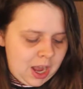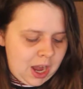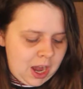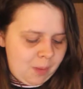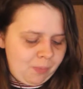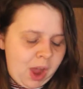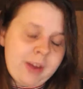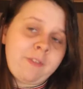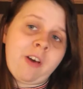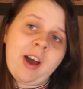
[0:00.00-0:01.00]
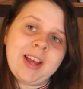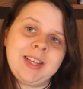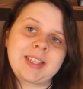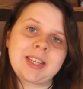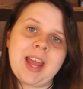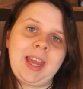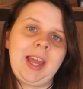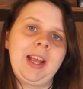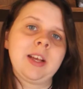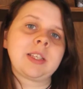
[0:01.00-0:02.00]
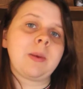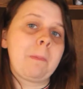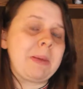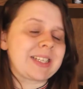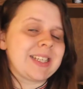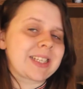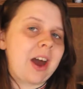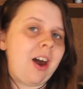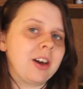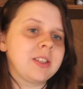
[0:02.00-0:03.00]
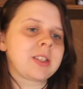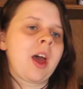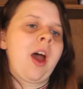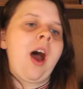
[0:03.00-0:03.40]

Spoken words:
I'd advise taking some business cards.